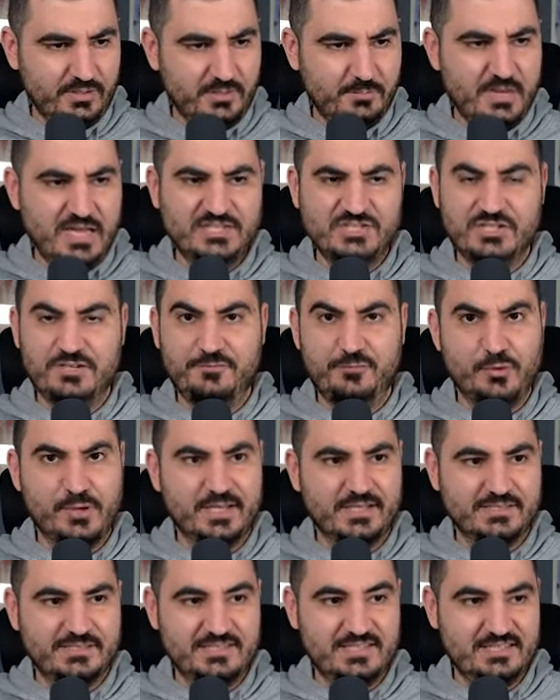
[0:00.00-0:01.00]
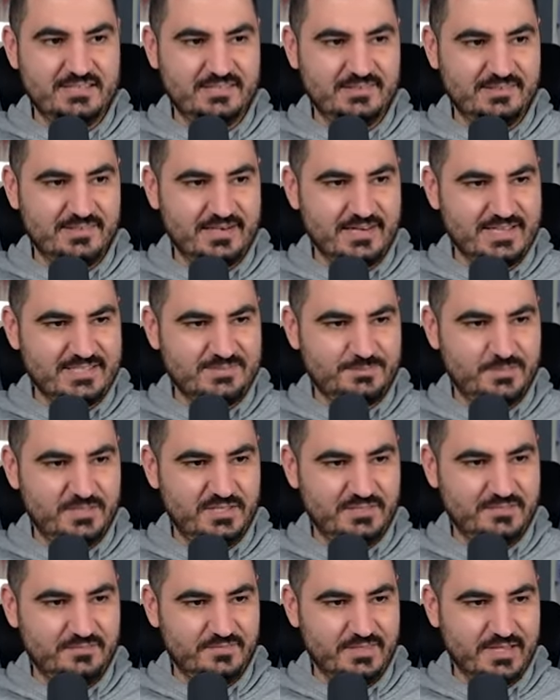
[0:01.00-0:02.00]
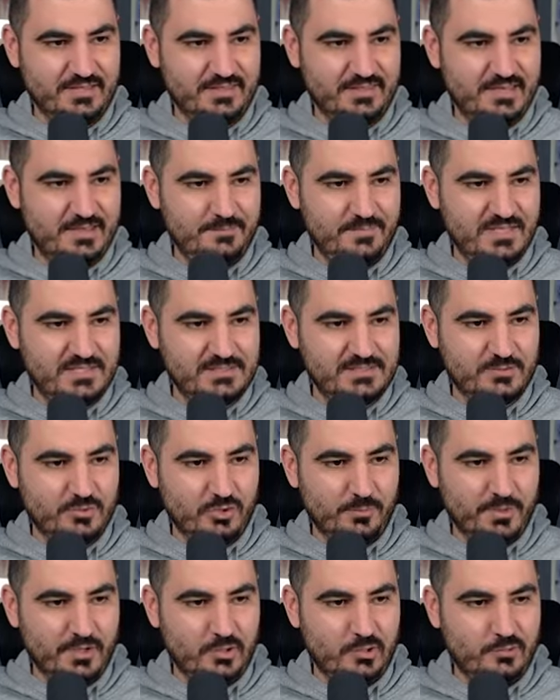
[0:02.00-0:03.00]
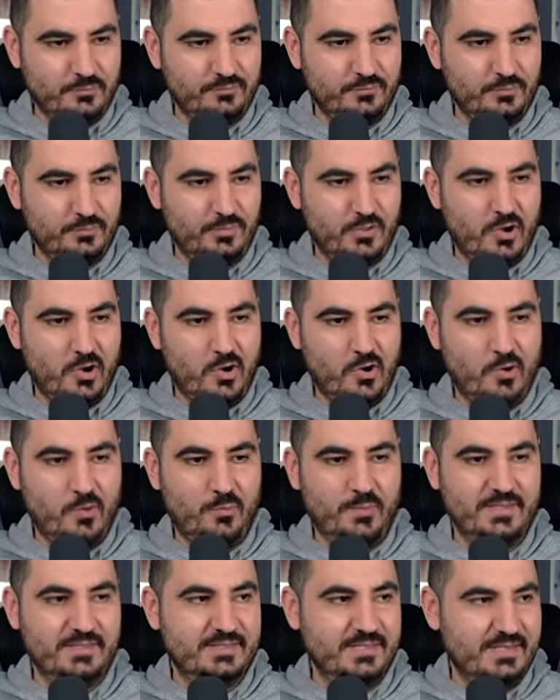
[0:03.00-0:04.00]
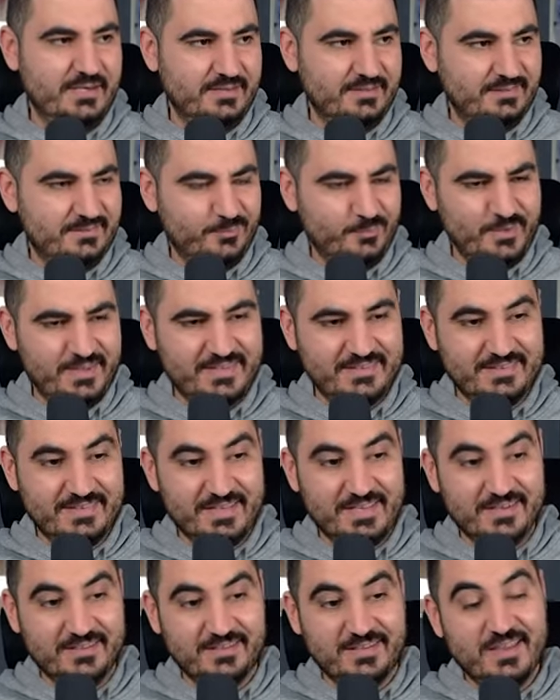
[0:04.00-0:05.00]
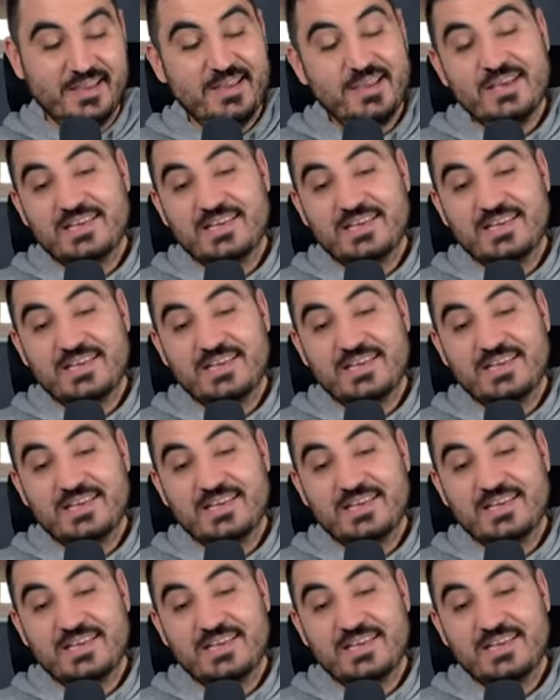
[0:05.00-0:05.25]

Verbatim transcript: Imagine if we can see it in the last minute of that game. This is going to be awful. No, we didn't. We didn't.